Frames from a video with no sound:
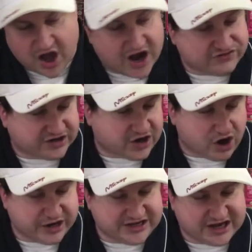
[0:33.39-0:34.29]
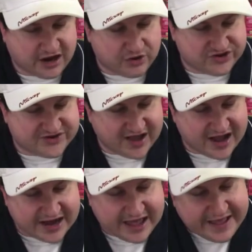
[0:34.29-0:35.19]
unregarded yellow
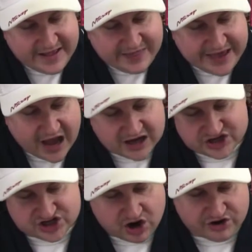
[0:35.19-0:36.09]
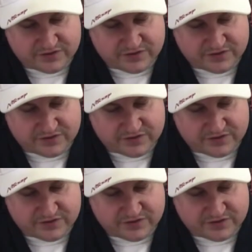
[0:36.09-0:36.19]
sun in the uncharted